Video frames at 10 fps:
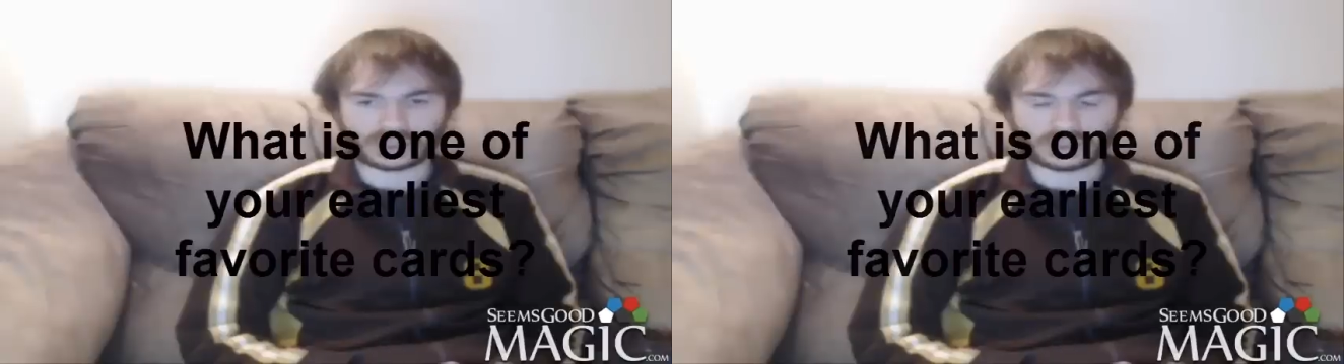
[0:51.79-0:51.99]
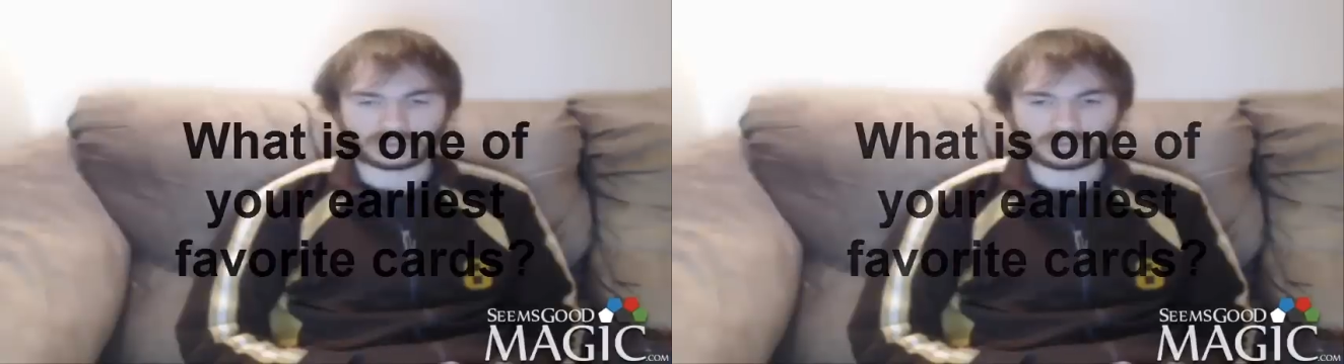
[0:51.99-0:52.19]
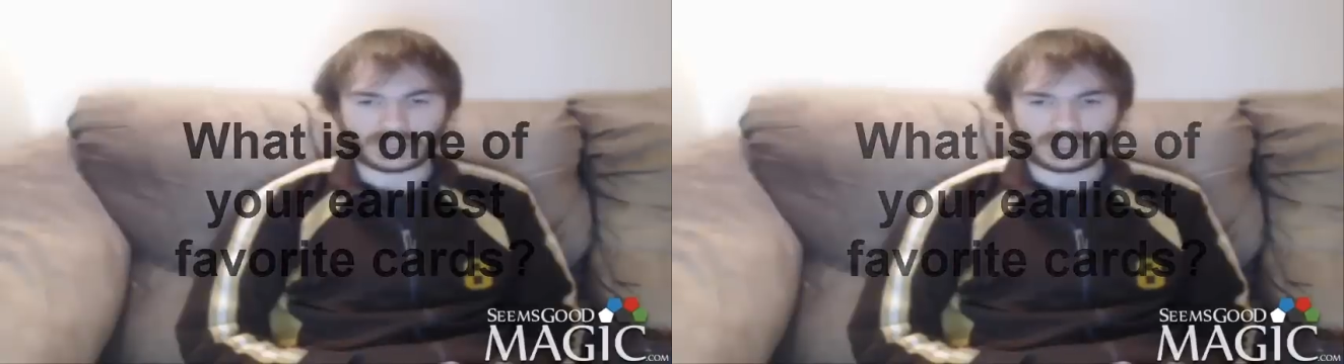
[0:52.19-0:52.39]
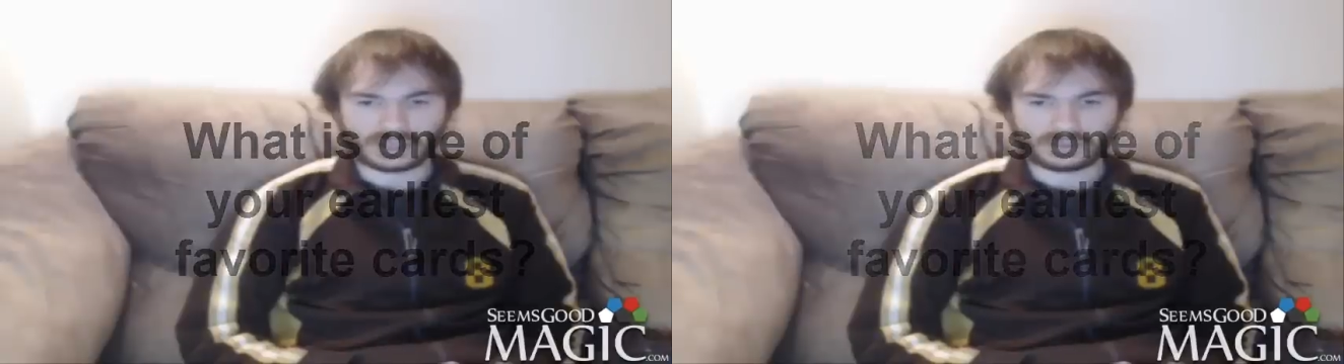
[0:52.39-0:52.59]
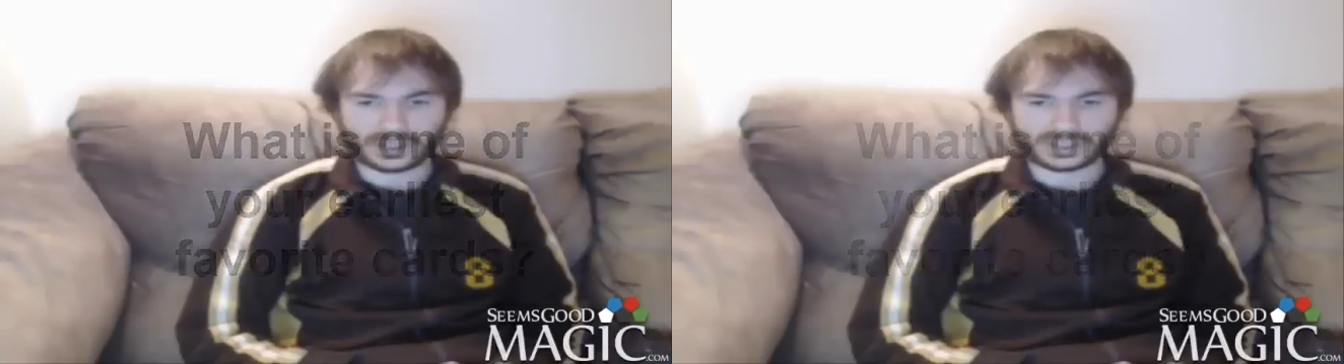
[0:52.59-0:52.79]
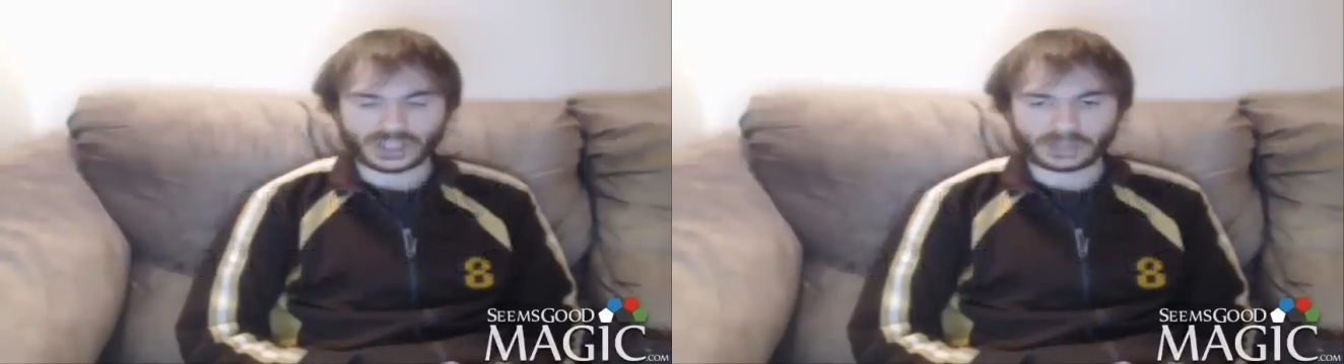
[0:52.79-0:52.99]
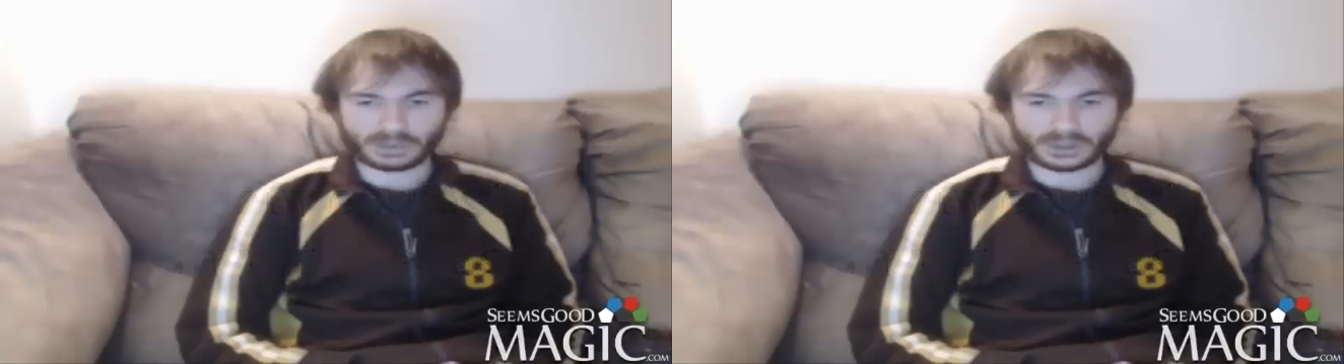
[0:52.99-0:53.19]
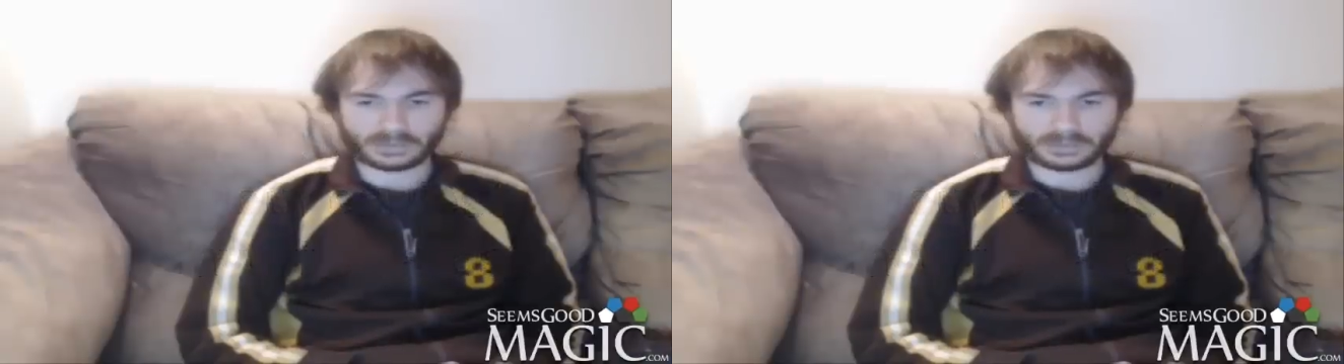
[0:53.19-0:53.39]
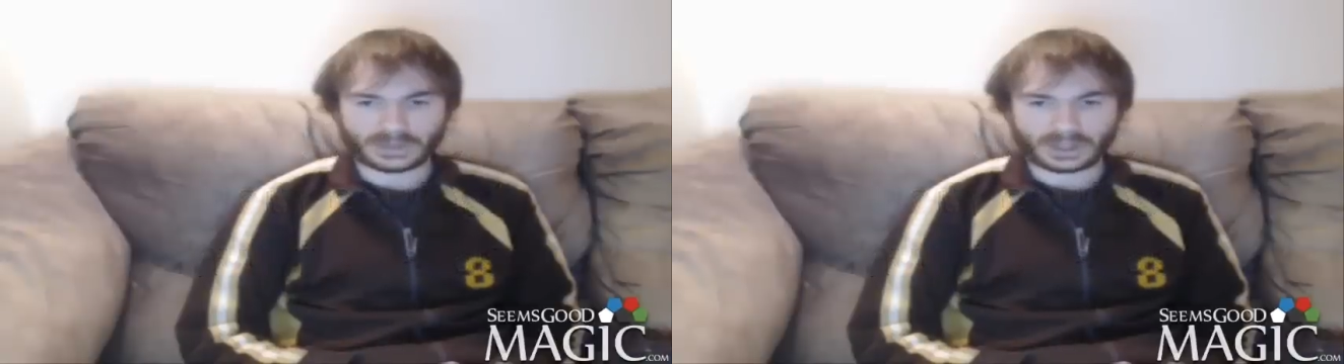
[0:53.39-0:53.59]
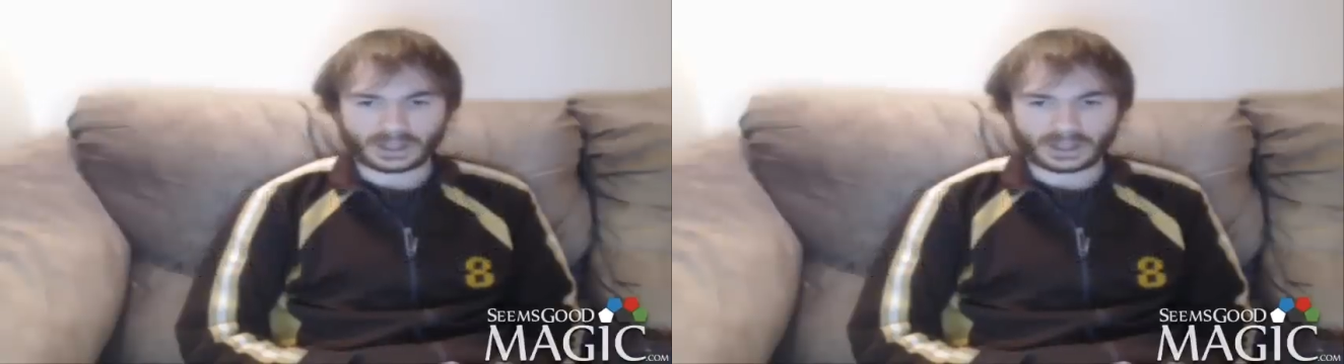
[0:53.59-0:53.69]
So, for example,